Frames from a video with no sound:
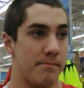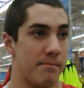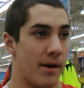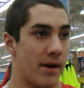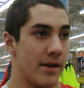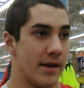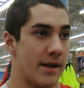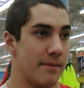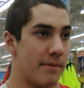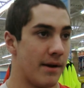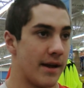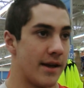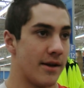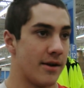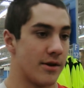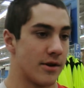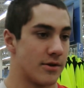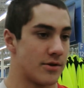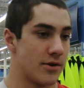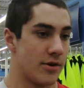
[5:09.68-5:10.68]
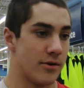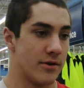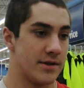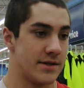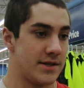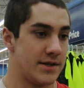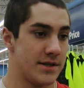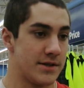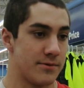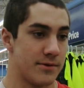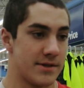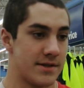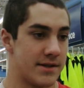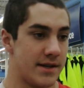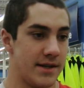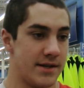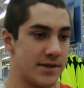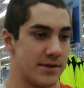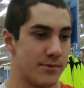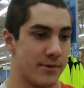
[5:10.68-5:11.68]
barely keep my kid under control because he just wants
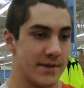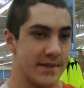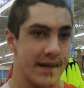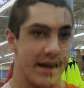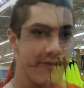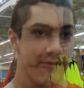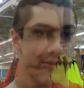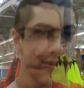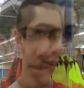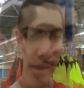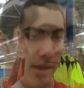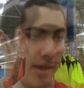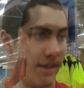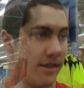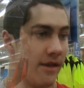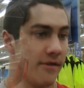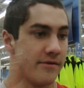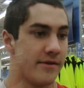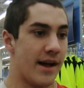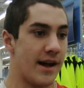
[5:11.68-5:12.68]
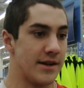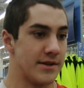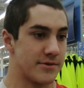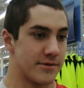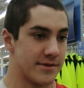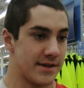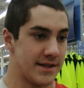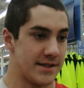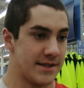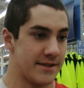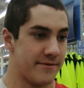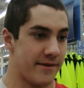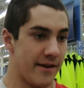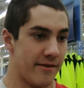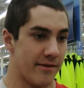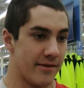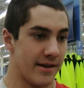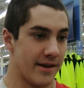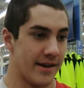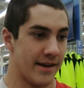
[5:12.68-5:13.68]
he just wants everything. He loves dinosaurs. That's his
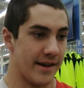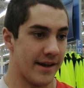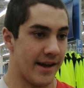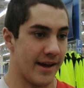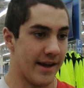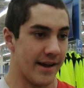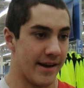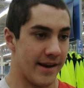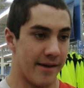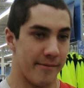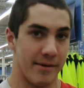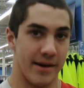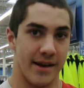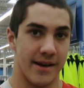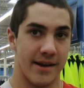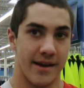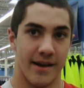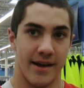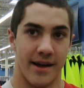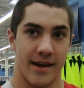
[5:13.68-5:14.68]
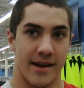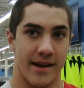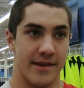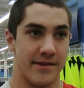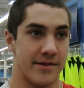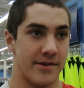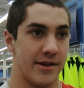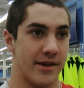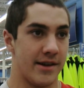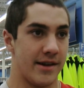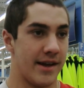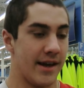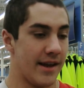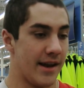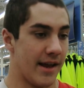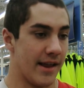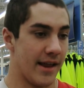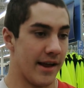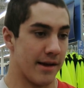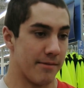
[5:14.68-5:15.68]
favorite thing to get, and I mean, he's a good kid. And
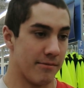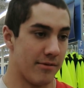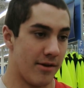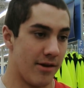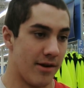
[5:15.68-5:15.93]
I like him a